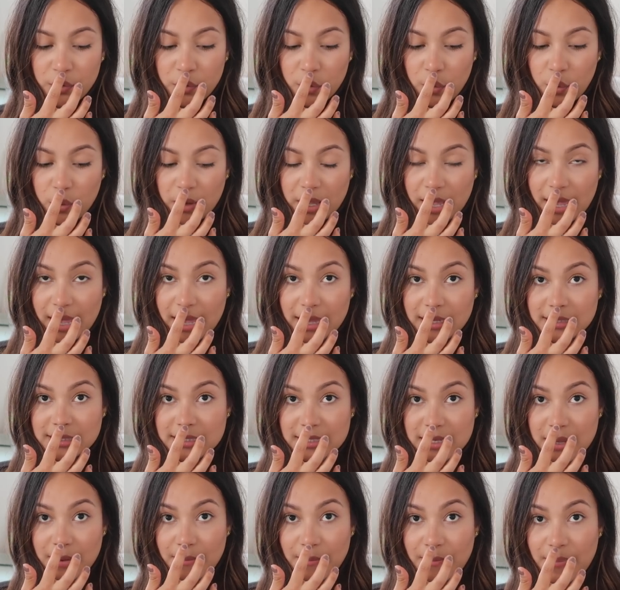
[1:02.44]
Nougat
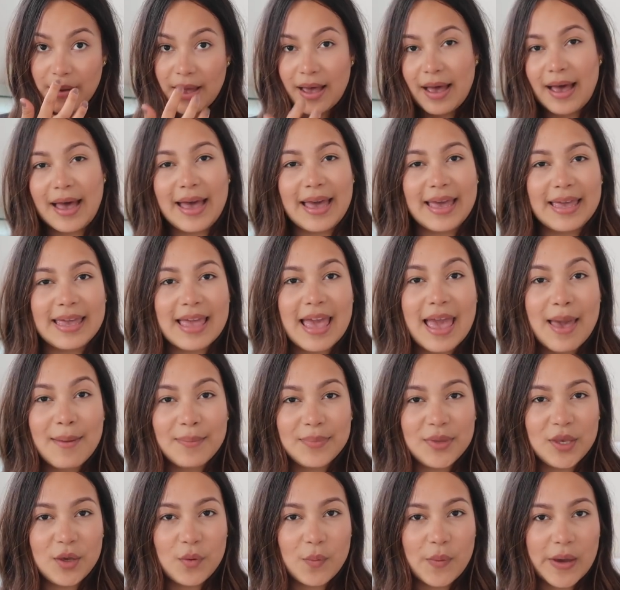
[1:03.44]
by
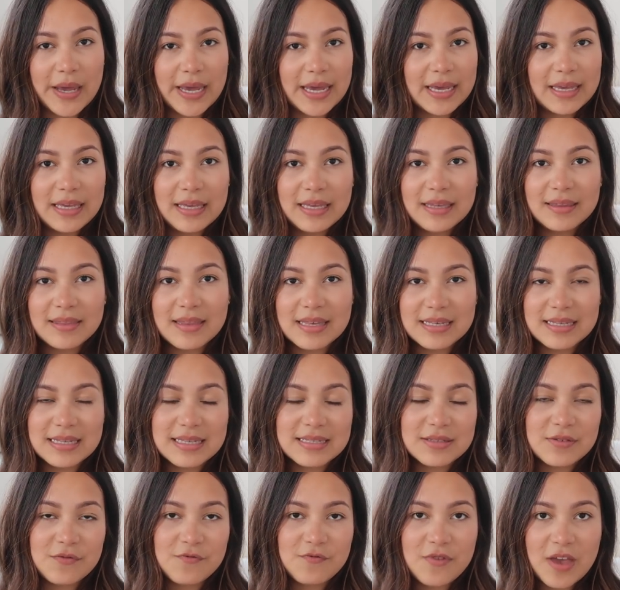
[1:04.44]
MUA. This
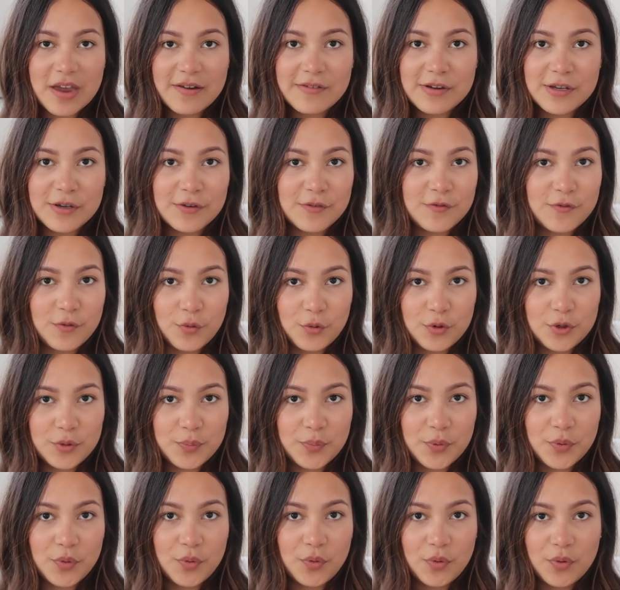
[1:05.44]
is a very
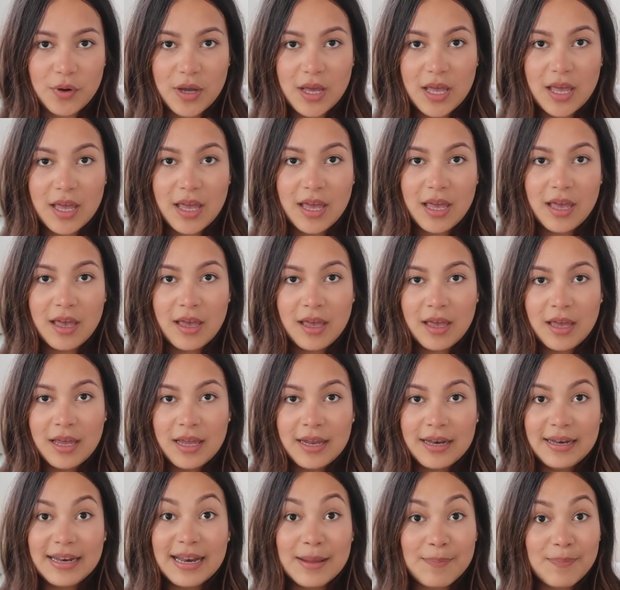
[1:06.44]
affordable
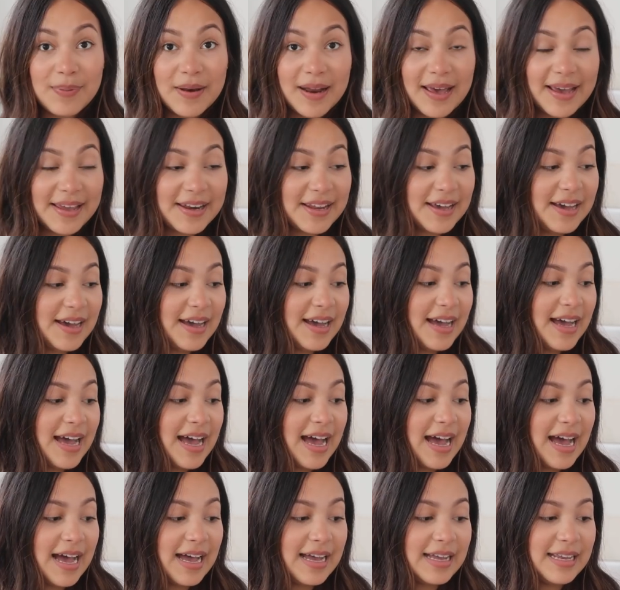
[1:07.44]
lip liner.
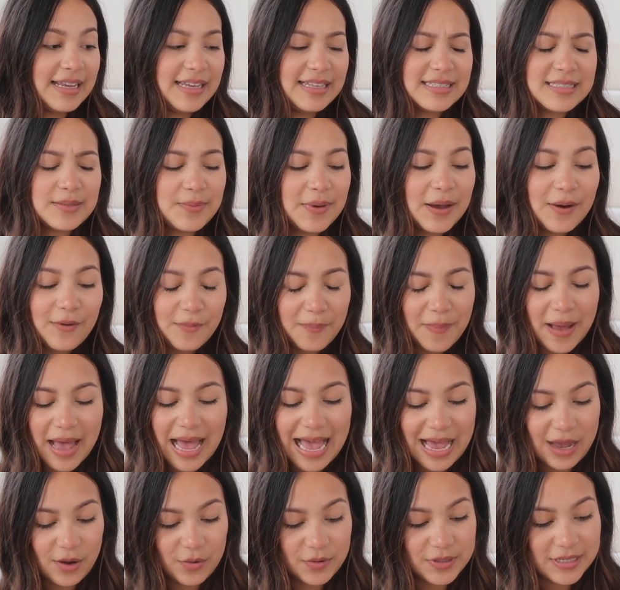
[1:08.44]
It's about
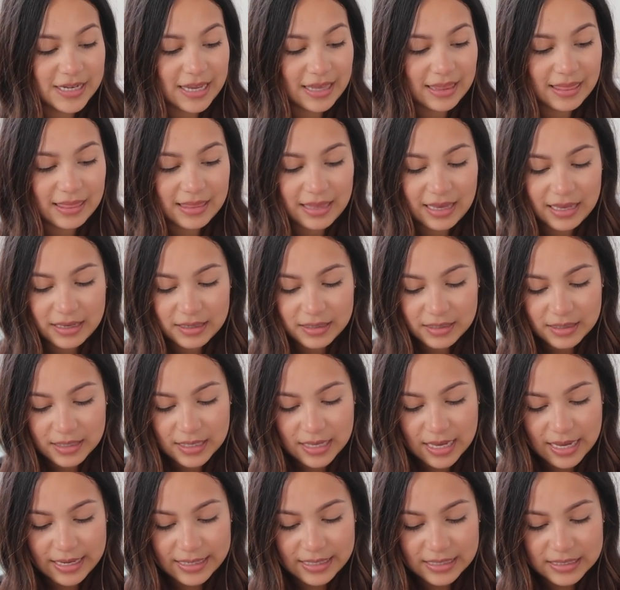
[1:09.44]
£1, I
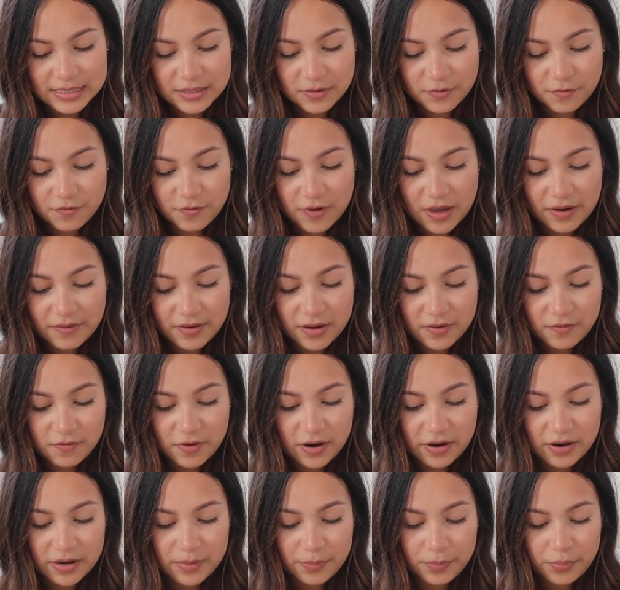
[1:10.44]
think, and it's a very,
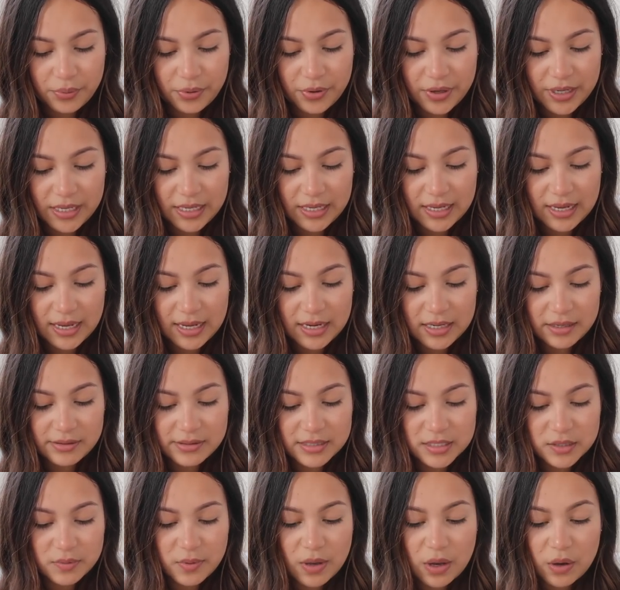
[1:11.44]
very pretty color
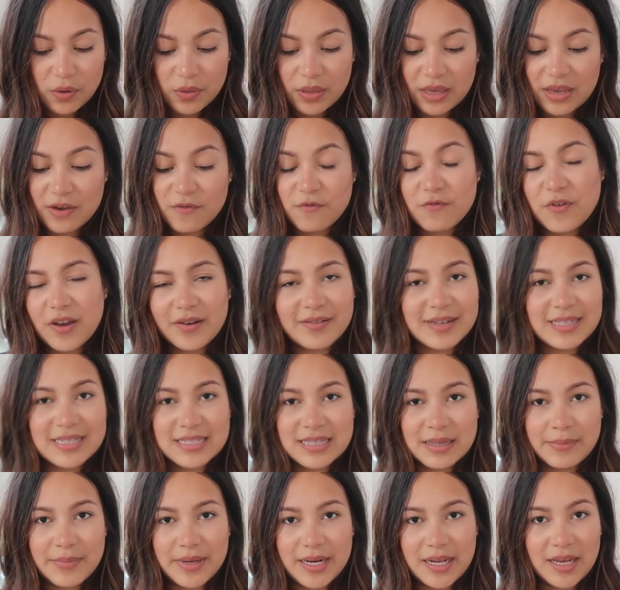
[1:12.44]
as well. They are very
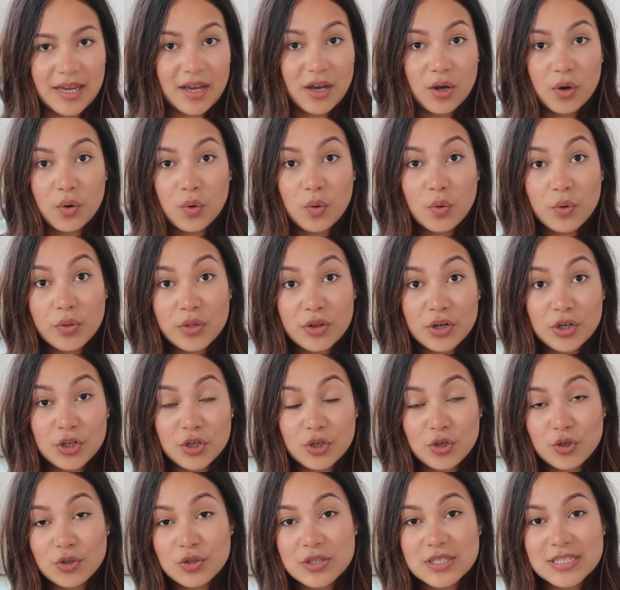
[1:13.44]
similar. All the
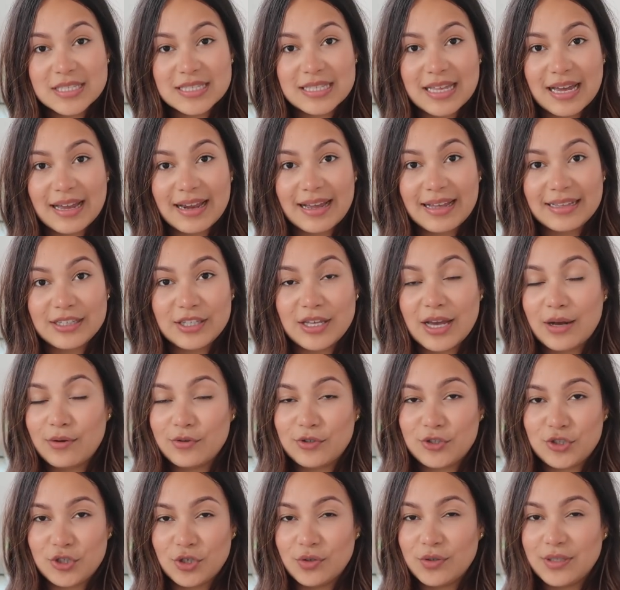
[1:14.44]
nudes that I'll
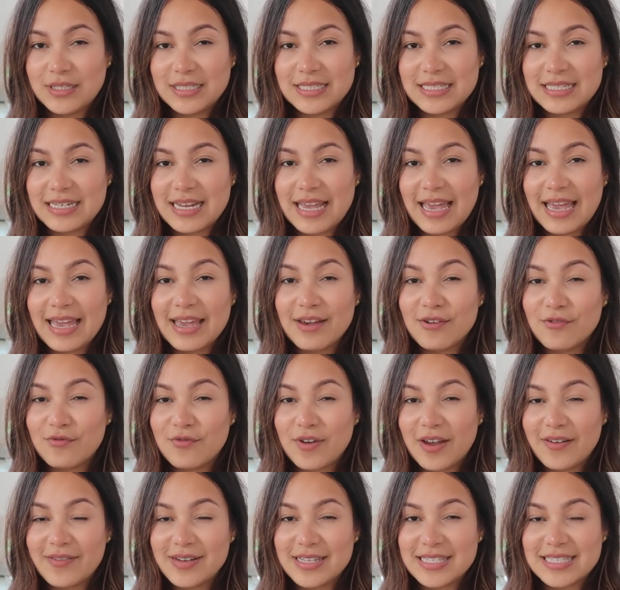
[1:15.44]
show you today are
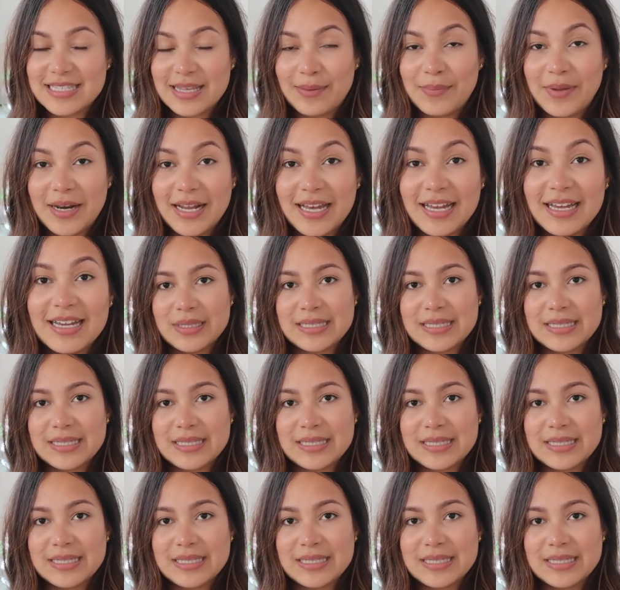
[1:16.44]
very similar.